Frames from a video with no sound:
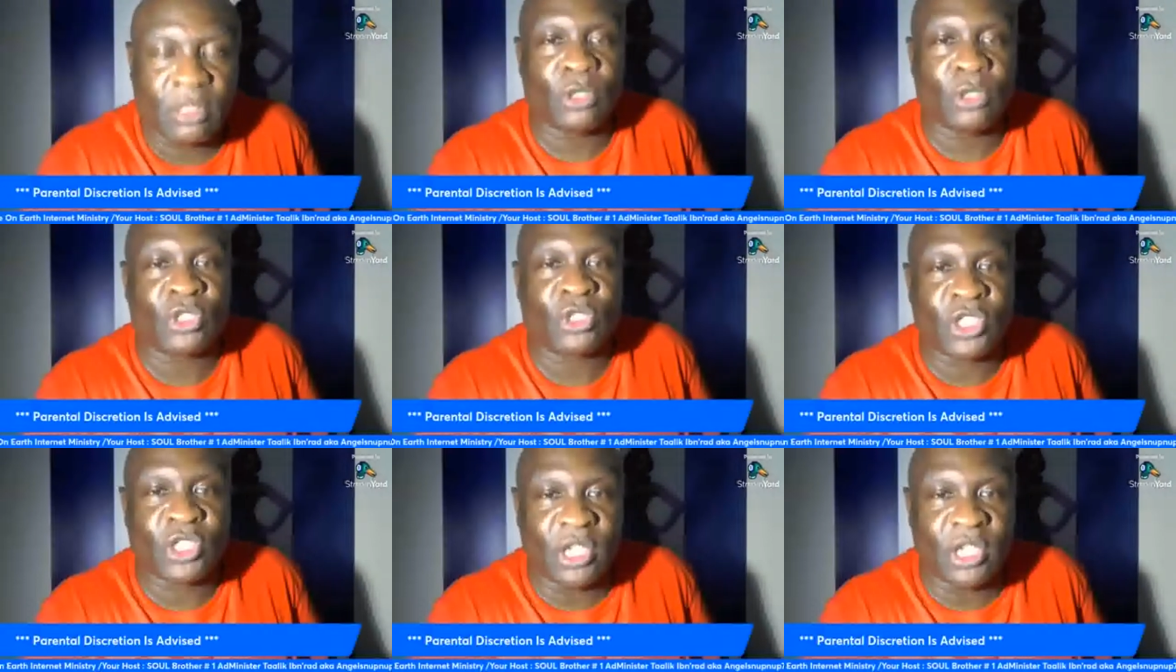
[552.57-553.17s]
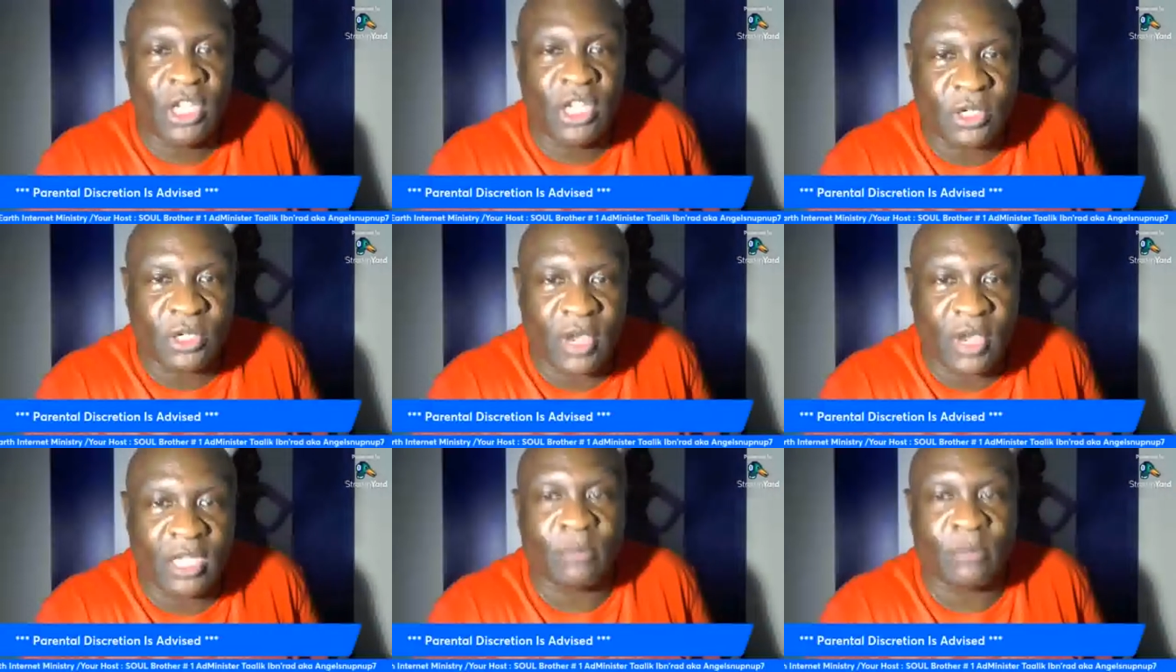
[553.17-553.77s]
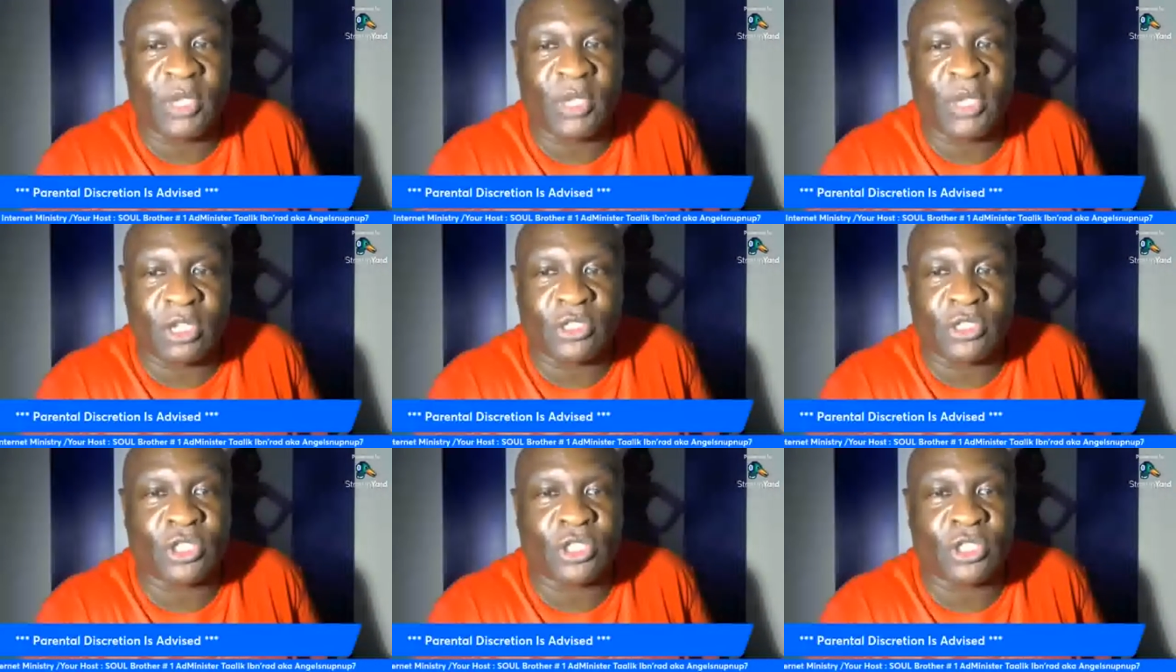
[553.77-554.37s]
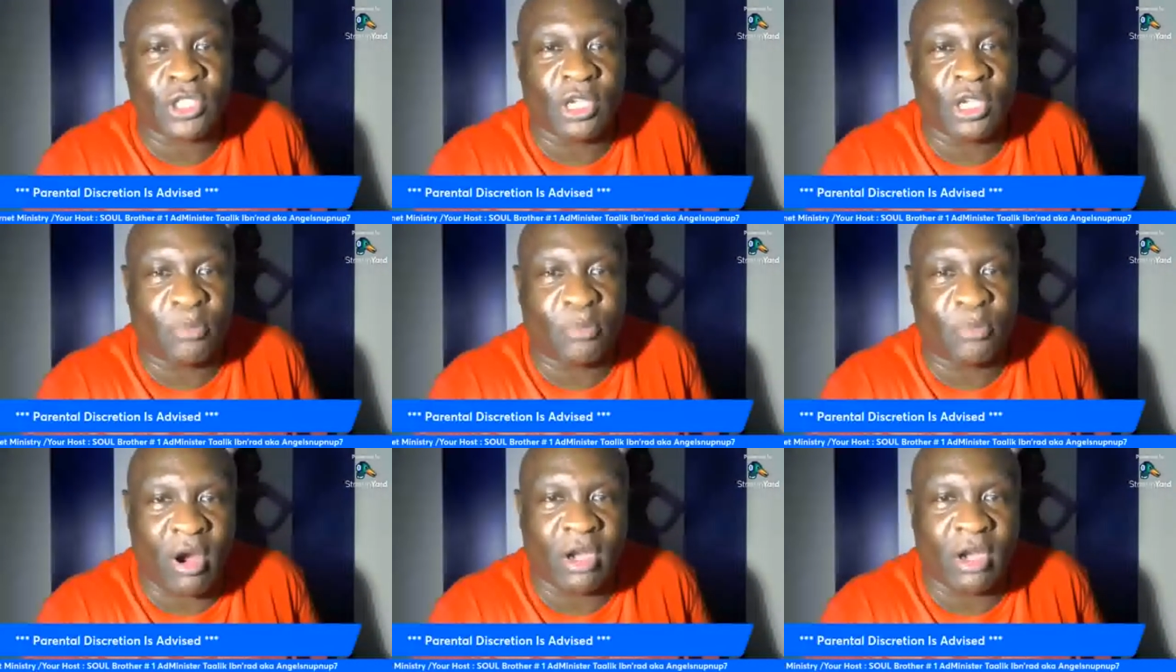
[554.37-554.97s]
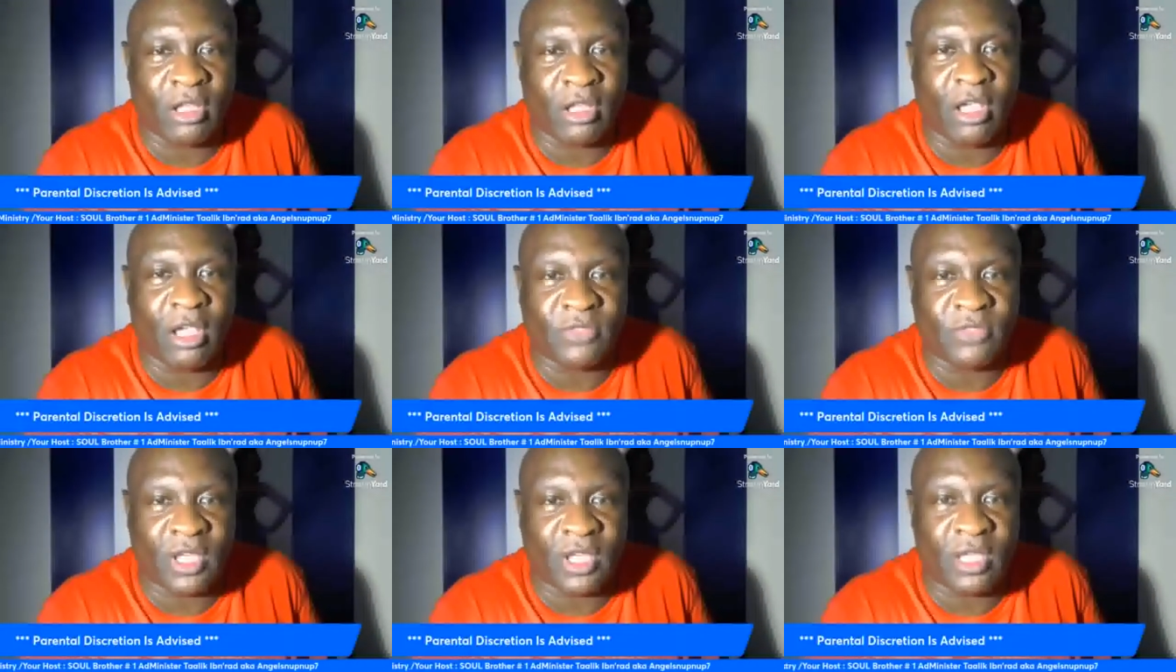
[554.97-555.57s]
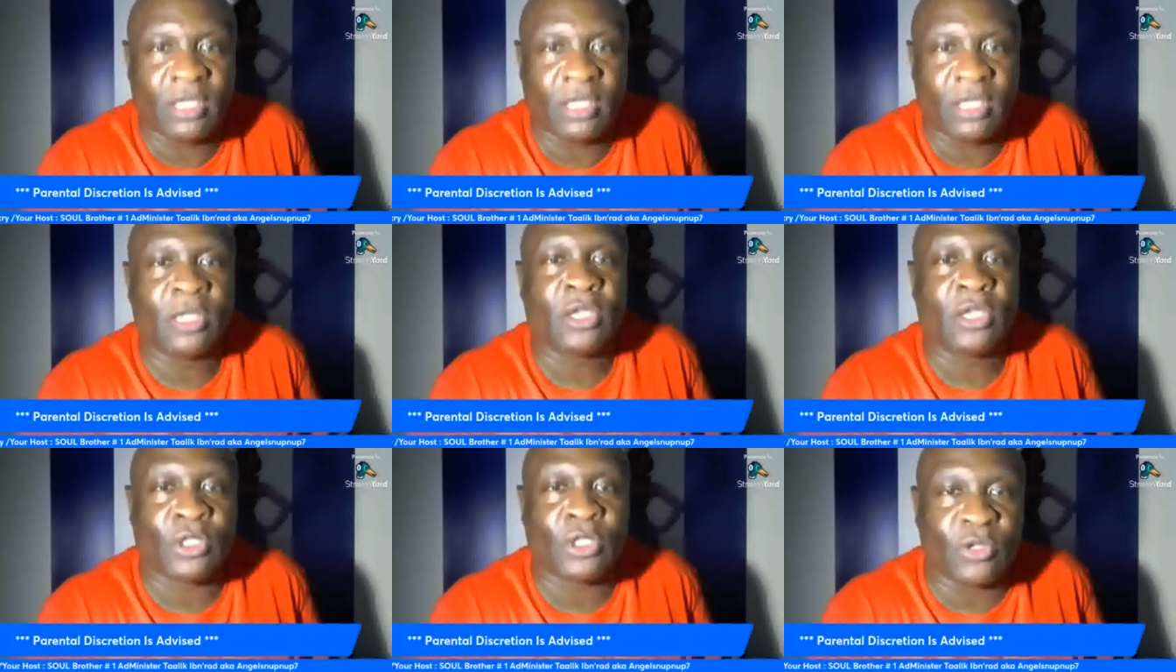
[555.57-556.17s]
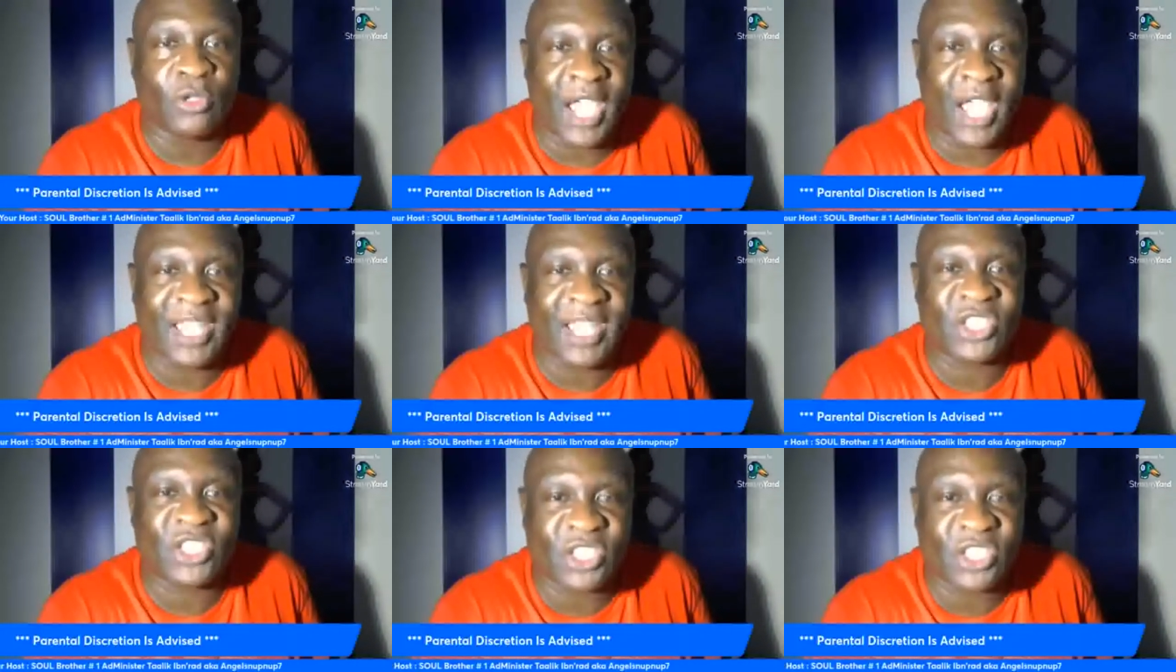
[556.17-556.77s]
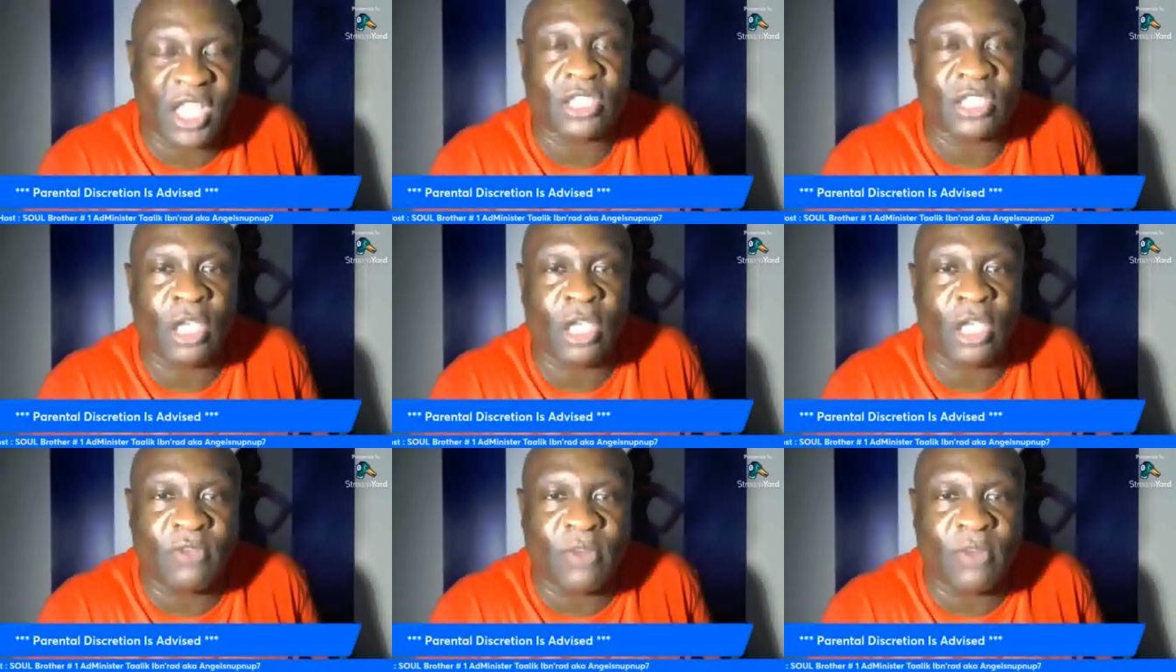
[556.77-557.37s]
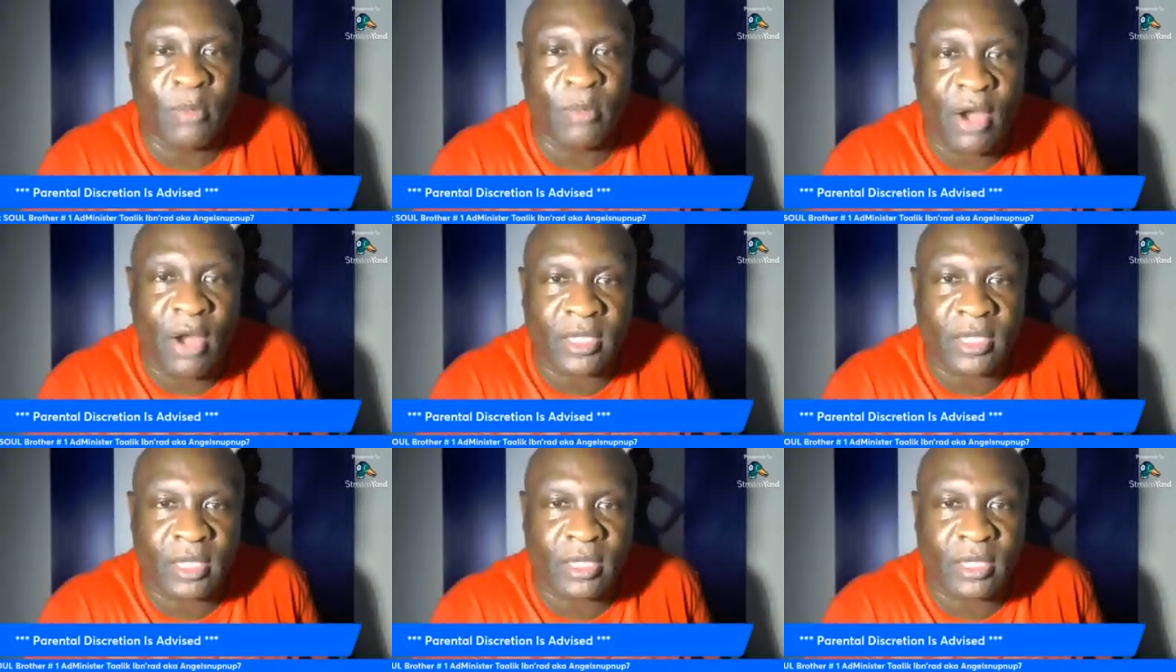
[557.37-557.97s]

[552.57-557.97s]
You're still integrated because you're still part of the United States of America.